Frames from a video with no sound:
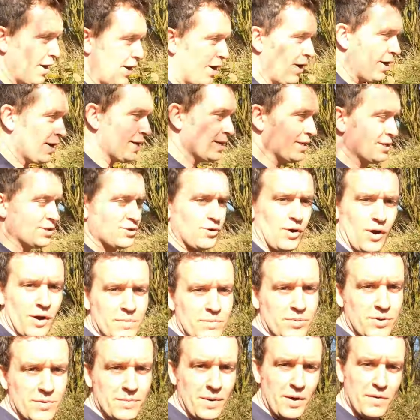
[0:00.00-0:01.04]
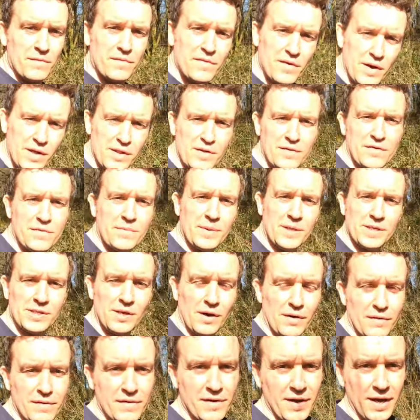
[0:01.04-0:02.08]
I can try and promote further for
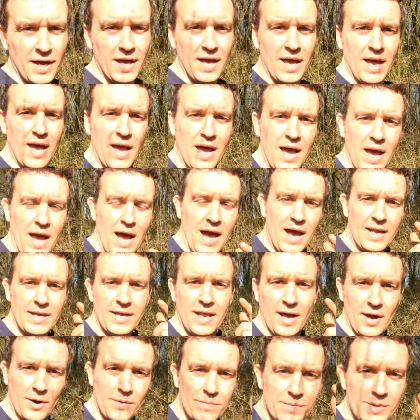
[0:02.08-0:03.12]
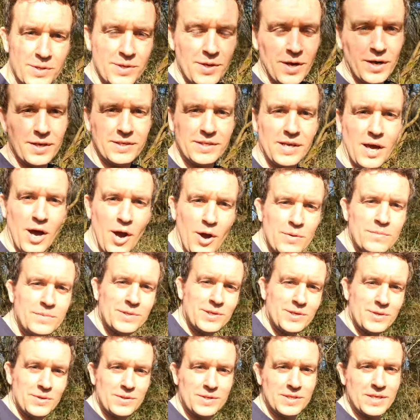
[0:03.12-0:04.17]
myself and help you guys at home
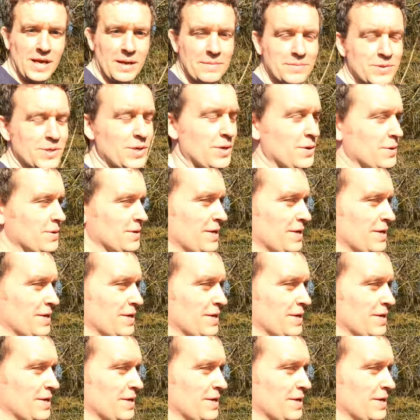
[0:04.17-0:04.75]
to do the same too.